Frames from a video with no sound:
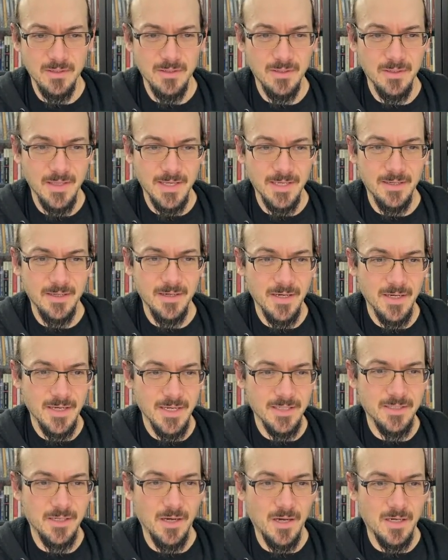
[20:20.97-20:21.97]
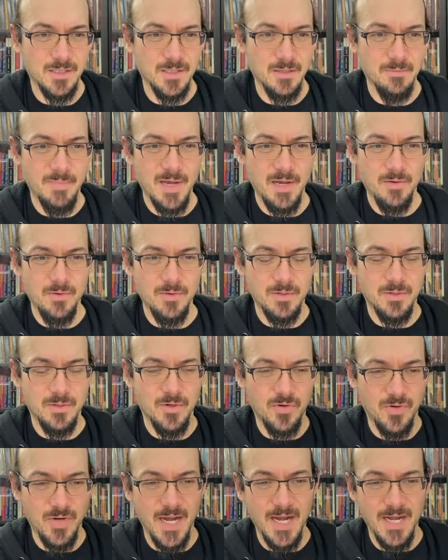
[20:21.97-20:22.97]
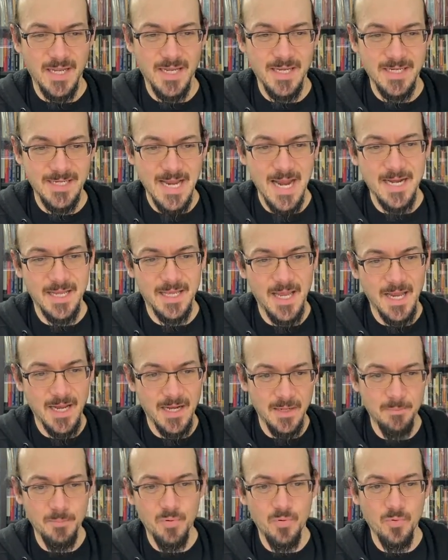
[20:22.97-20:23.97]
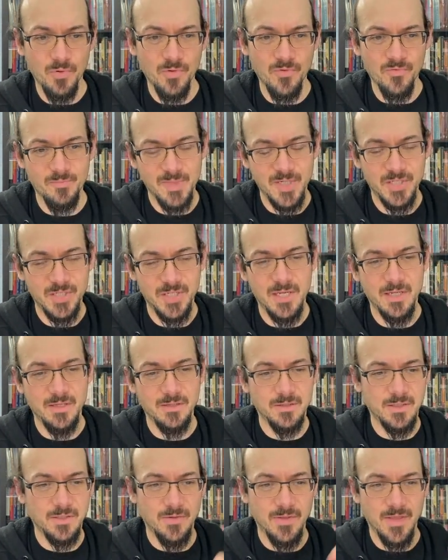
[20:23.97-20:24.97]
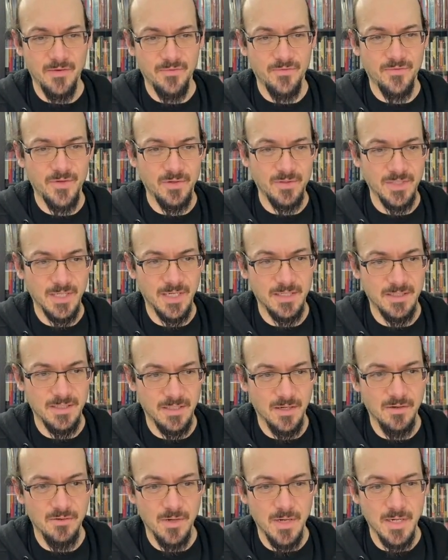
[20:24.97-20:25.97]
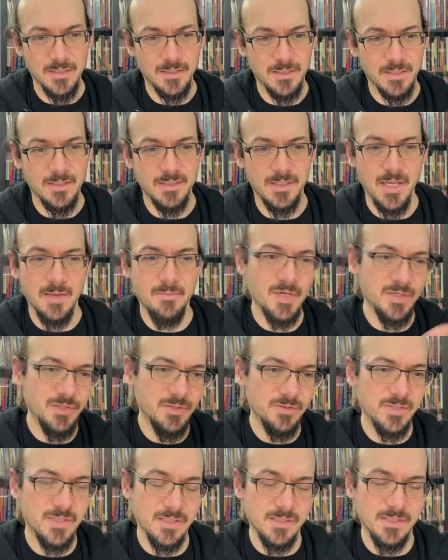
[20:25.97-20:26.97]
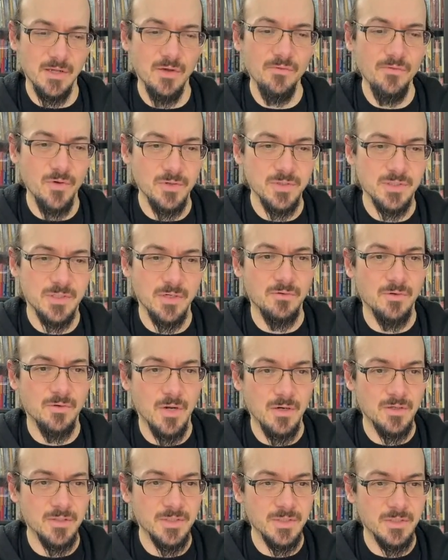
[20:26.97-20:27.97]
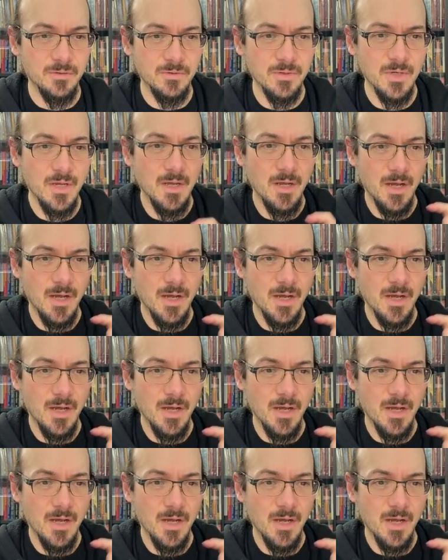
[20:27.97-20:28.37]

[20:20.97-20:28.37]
Like it talks about creating a dedicated pool of machines, so that feels like it's going to run into the same issues that self-hosted runners do.